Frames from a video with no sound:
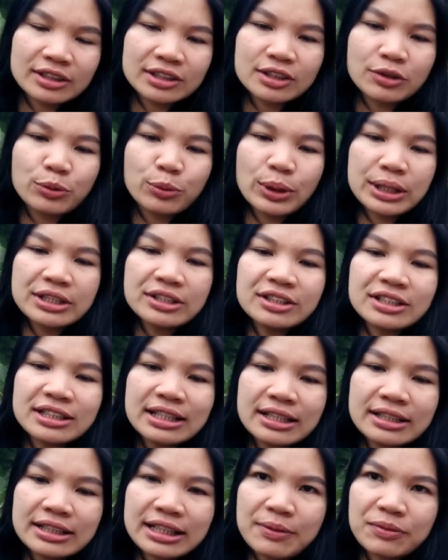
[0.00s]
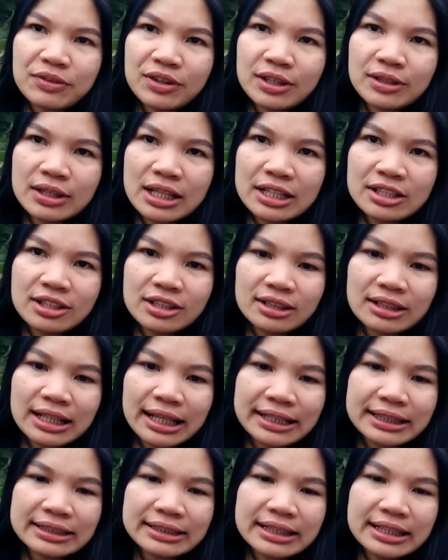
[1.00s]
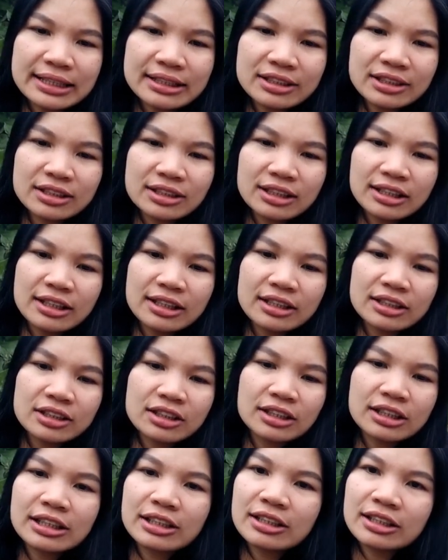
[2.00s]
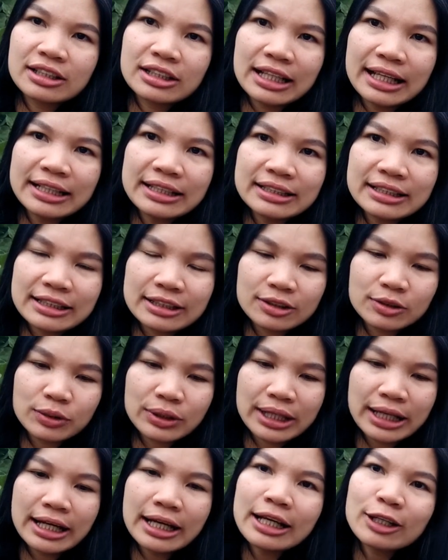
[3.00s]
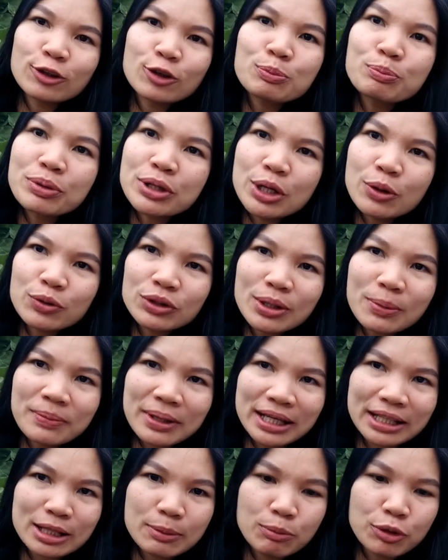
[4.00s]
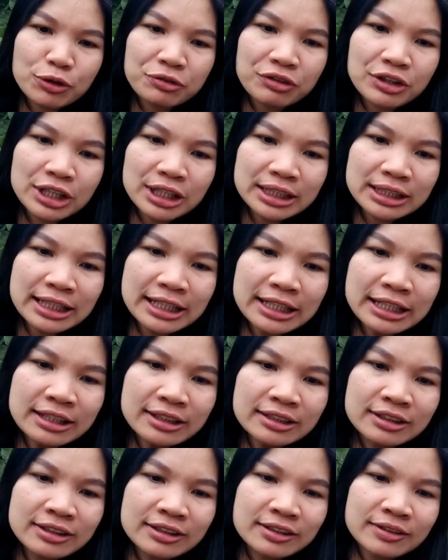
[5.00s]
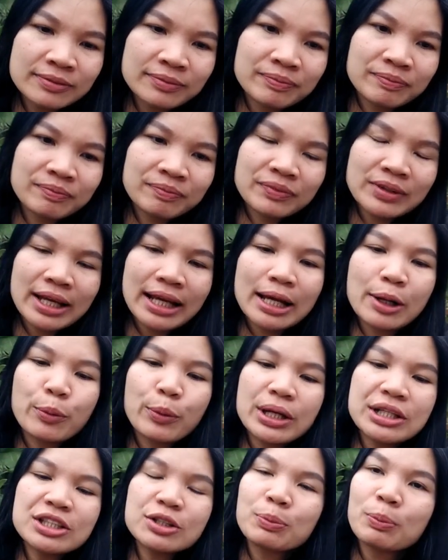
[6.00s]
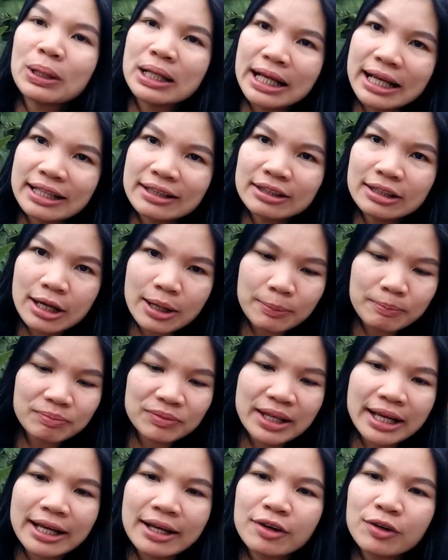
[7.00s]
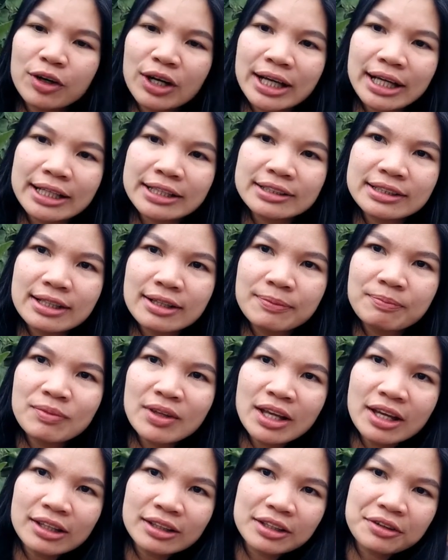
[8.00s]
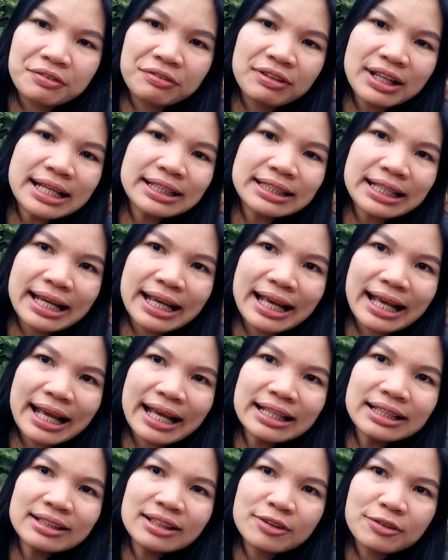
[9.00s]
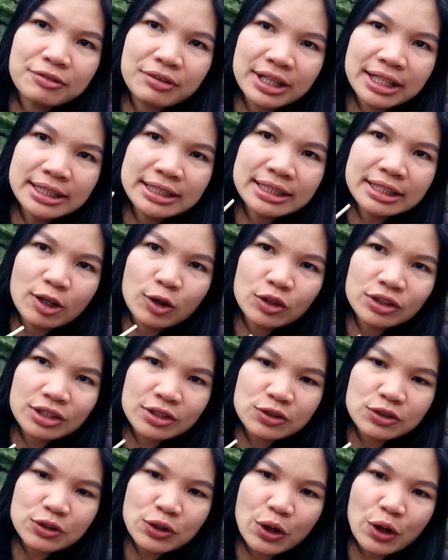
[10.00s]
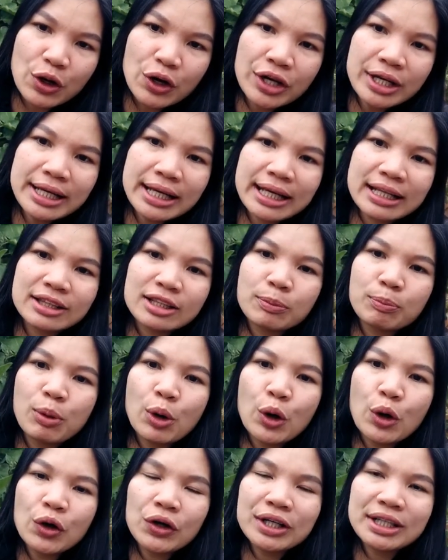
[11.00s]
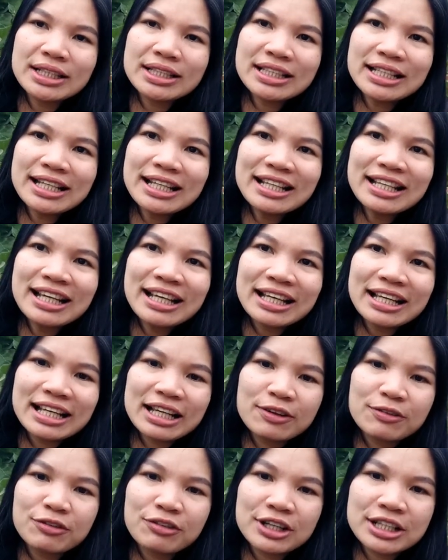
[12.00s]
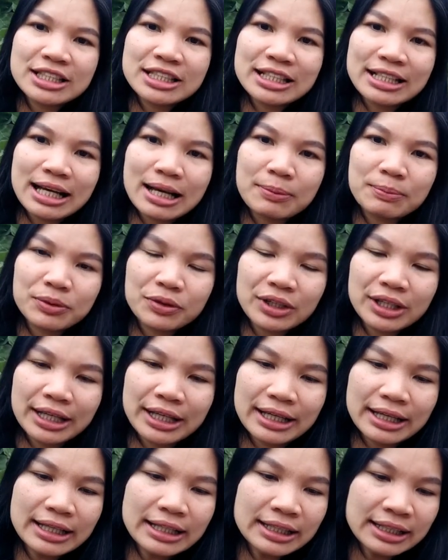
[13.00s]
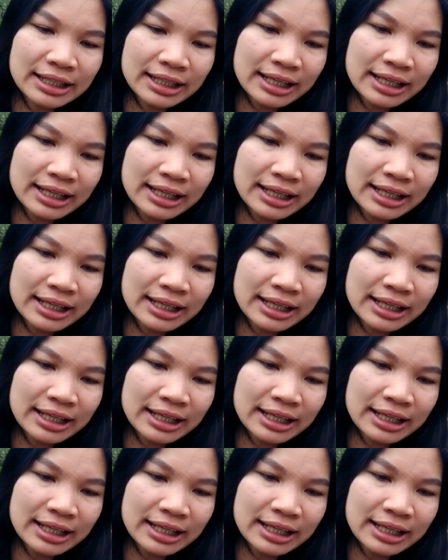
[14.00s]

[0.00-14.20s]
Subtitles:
So when you separate them, they just like this, okay? Don't peel them anymore further. And when you plant them, okay, the flat end facing on the soil and the pointy is facing up, okay?